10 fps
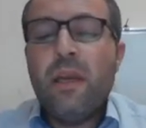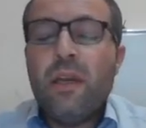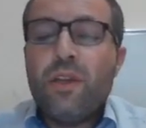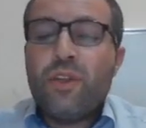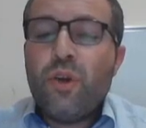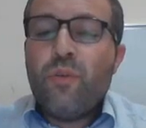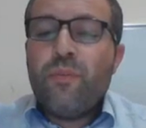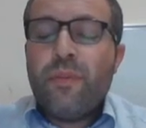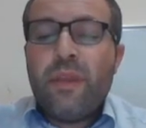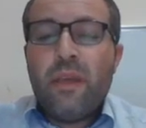so
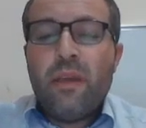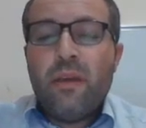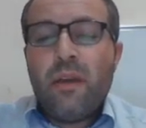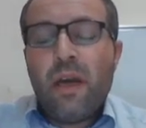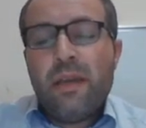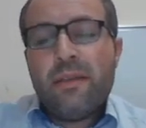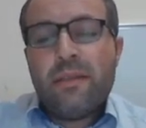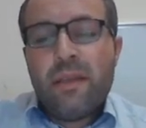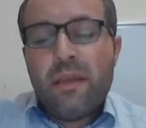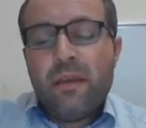the highest
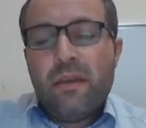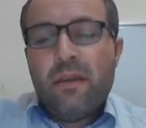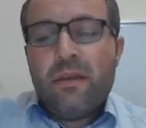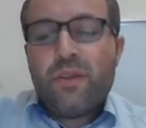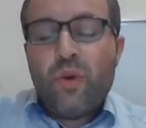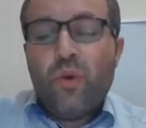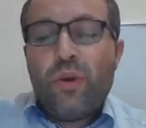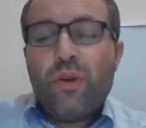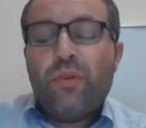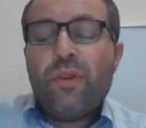
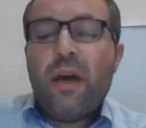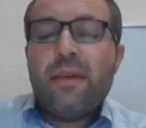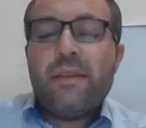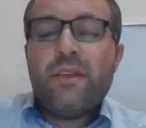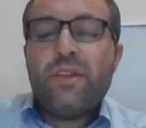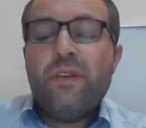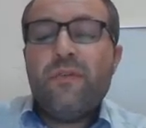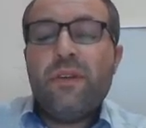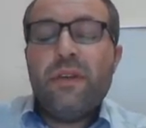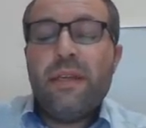scorer or the highest
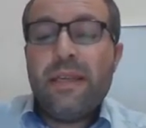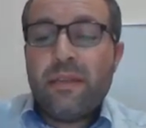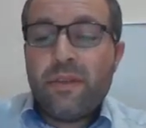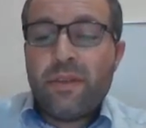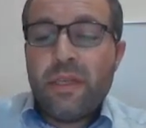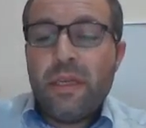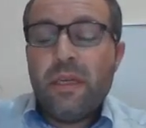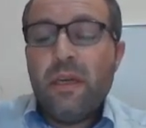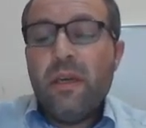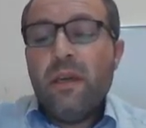achiever in letter C
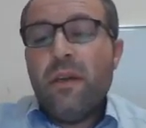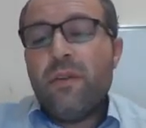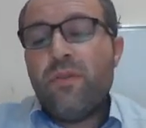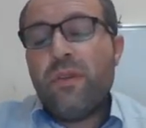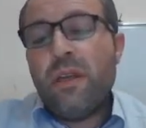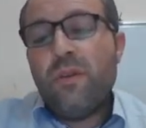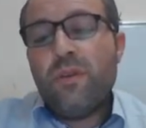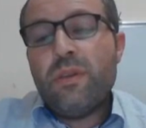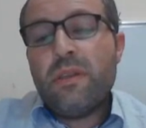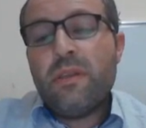to the
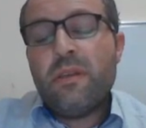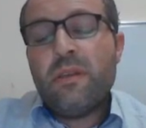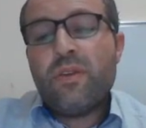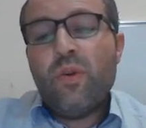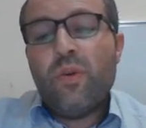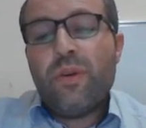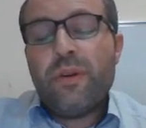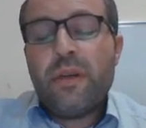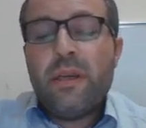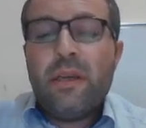lowest
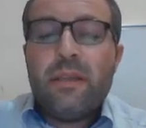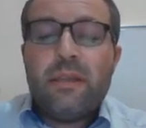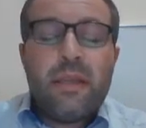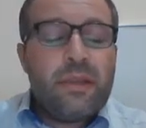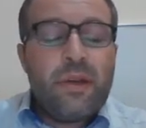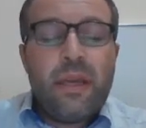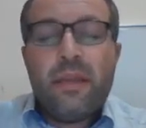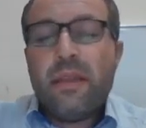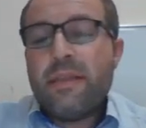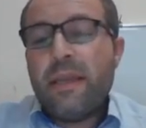scorer. In letter A,
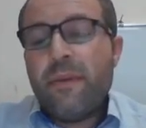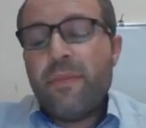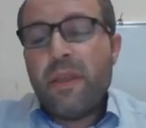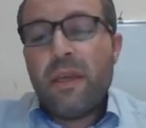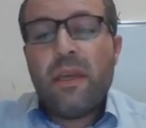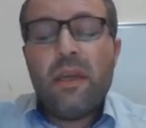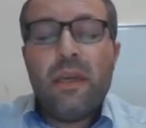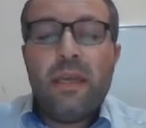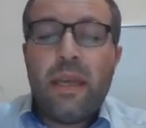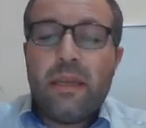the same thing.
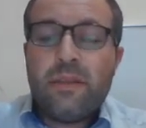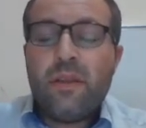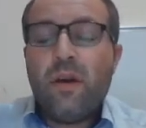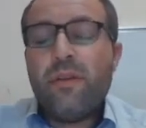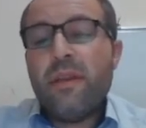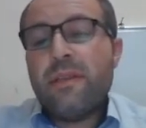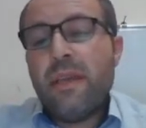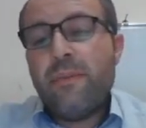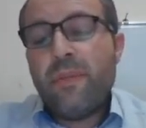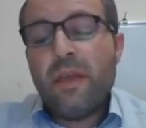In A star, the
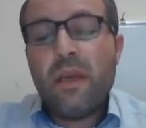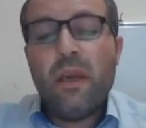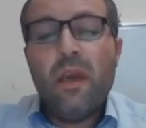same thing.